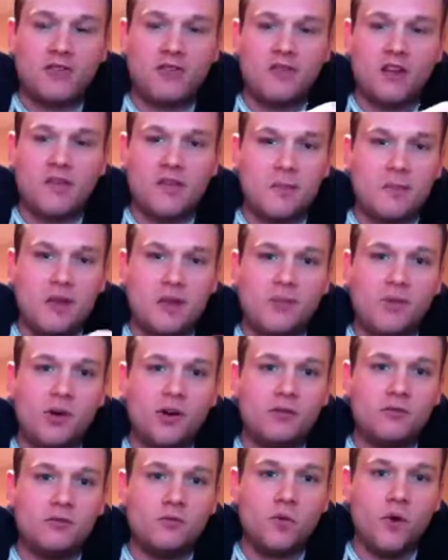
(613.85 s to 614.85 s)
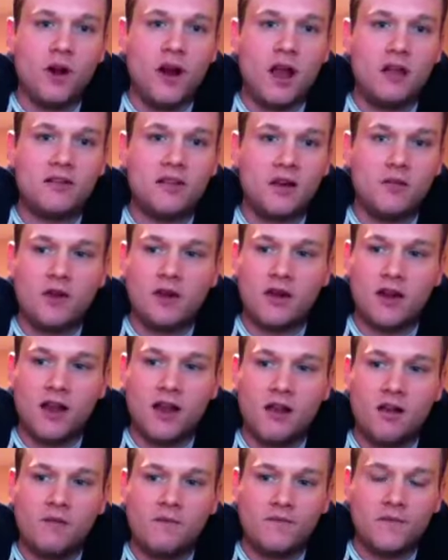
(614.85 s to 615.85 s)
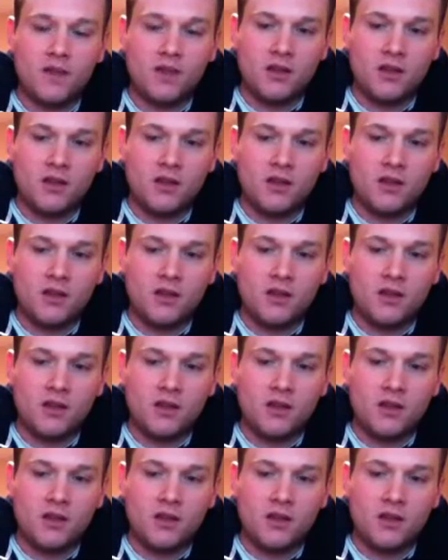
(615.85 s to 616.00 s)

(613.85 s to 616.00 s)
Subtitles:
stuff that people want out there right now.